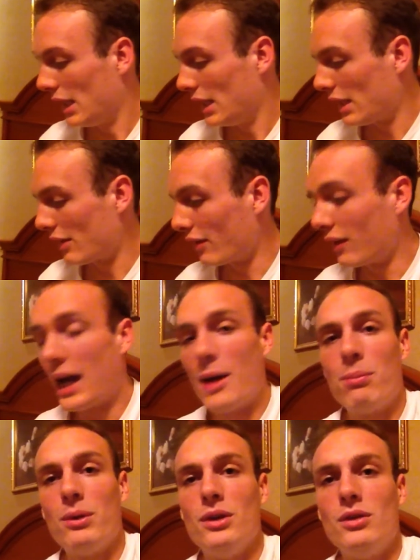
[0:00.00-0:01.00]
another
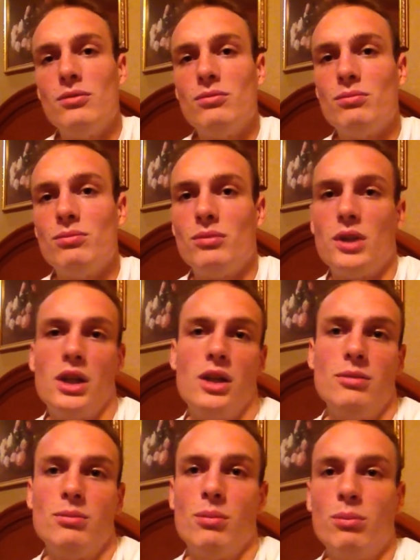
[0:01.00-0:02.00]
lap and, you
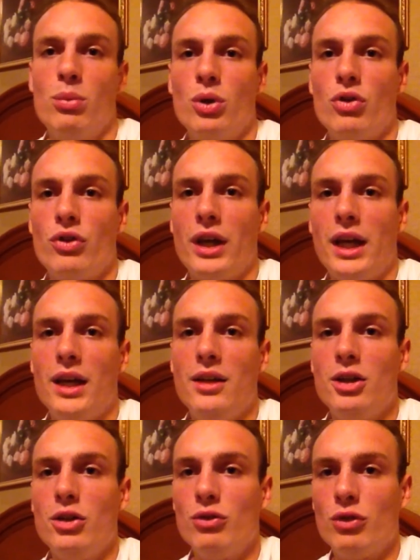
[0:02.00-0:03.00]
know, put us
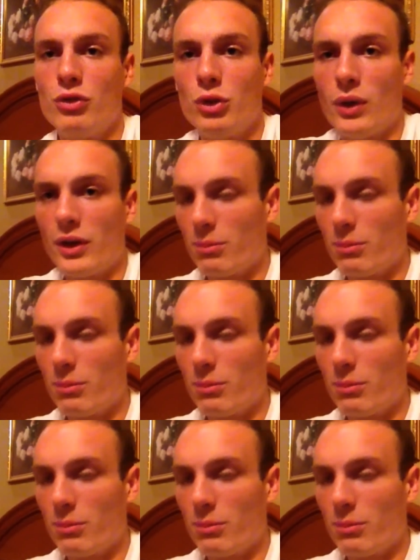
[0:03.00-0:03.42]
ahead of a few